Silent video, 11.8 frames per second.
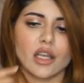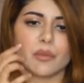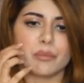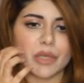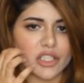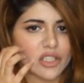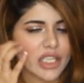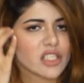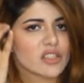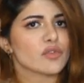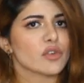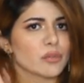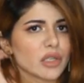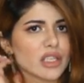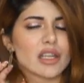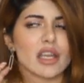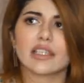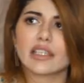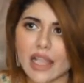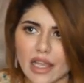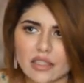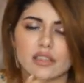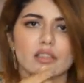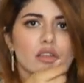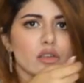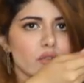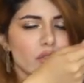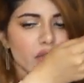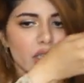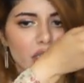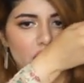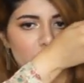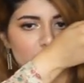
Middle-aged women, yes, go for it.